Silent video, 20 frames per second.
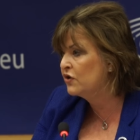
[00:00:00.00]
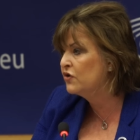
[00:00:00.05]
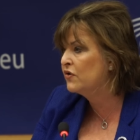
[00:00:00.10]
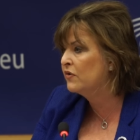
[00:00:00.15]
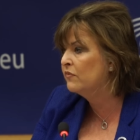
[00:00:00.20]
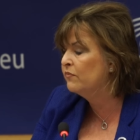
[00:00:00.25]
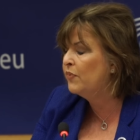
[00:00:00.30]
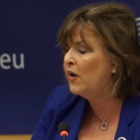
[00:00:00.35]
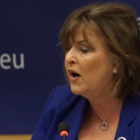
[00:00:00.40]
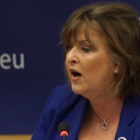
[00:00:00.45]
more
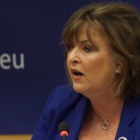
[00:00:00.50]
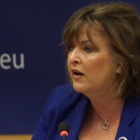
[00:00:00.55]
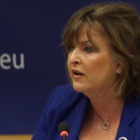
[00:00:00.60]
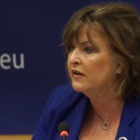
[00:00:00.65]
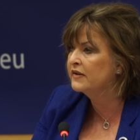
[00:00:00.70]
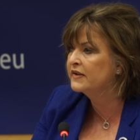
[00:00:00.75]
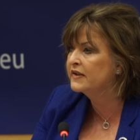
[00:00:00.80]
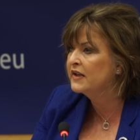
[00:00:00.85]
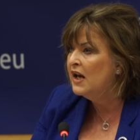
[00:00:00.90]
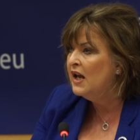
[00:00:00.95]

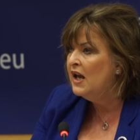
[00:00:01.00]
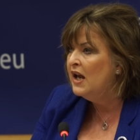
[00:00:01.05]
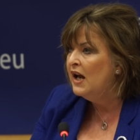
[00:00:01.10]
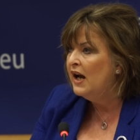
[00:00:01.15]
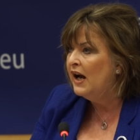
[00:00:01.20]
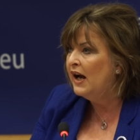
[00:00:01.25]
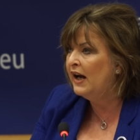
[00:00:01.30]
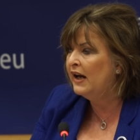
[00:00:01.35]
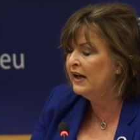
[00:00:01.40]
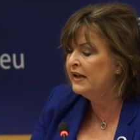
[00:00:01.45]
importantly,
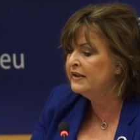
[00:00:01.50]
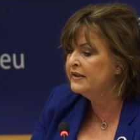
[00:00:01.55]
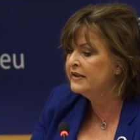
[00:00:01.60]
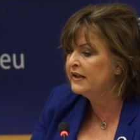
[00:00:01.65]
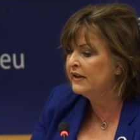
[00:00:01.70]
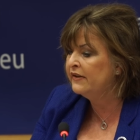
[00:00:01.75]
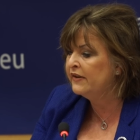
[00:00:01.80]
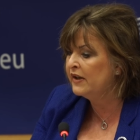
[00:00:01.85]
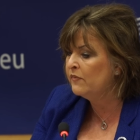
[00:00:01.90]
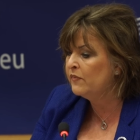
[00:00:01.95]
having
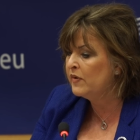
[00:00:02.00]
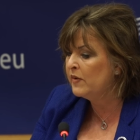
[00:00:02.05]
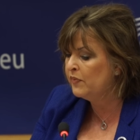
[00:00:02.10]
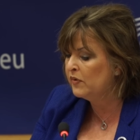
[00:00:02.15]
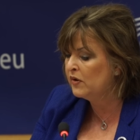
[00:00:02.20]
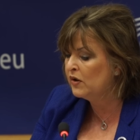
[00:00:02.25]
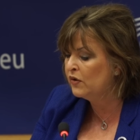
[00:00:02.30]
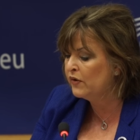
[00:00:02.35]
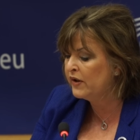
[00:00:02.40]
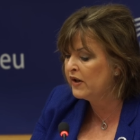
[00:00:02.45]
the
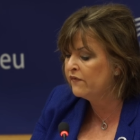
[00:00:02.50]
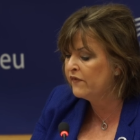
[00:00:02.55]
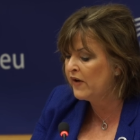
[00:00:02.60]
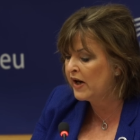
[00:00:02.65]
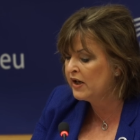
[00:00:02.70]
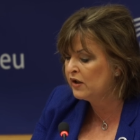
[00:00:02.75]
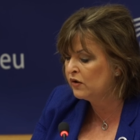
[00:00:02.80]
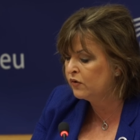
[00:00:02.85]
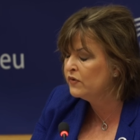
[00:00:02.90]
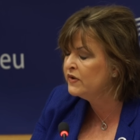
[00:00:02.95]

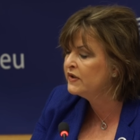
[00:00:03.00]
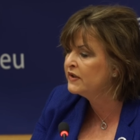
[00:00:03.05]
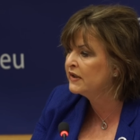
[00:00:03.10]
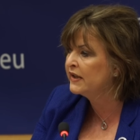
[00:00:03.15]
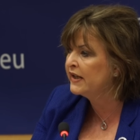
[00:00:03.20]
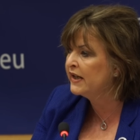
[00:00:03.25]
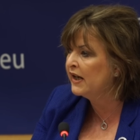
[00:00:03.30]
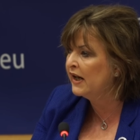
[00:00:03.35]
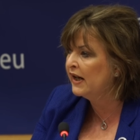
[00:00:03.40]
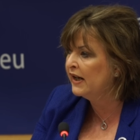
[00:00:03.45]
similarities
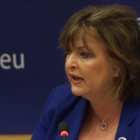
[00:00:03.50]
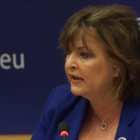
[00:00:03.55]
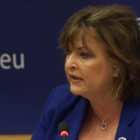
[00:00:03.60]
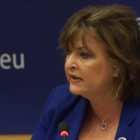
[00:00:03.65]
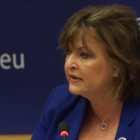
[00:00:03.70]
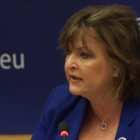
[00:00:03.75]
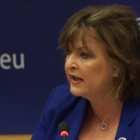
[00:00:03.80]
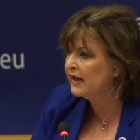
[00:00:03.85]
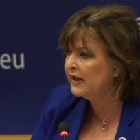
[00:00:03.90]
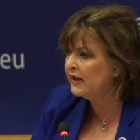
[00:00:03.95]
highlighted.